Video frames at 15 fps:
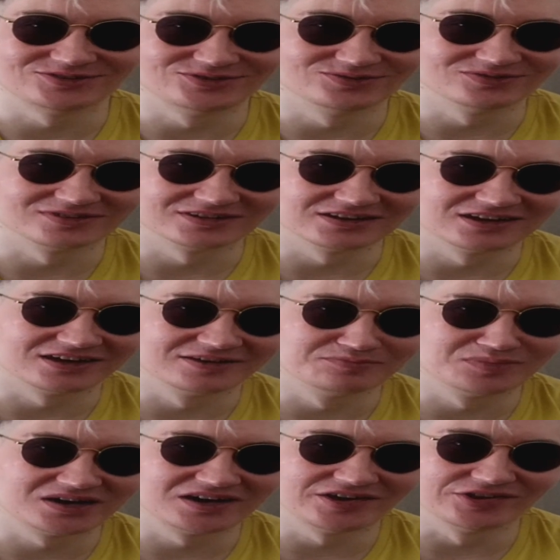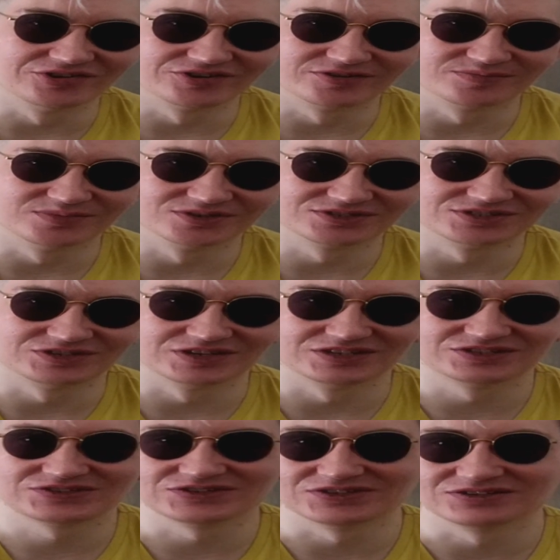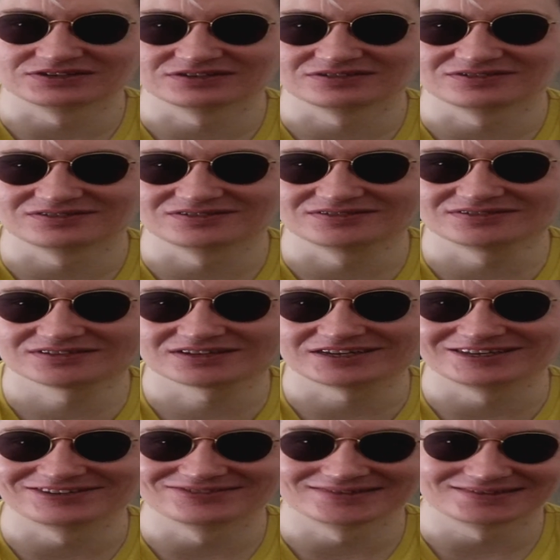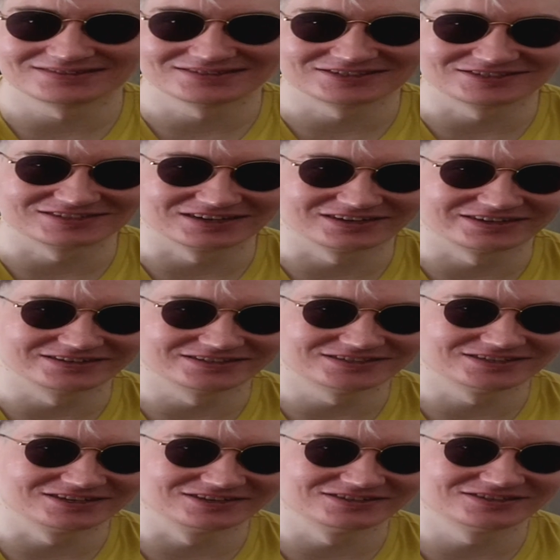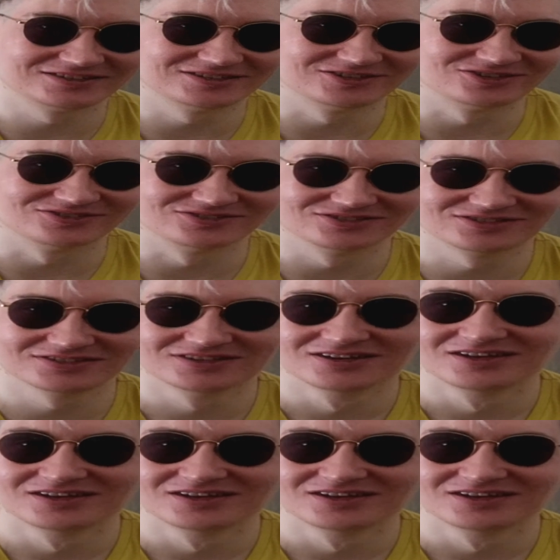do a minor possession or give suggestions.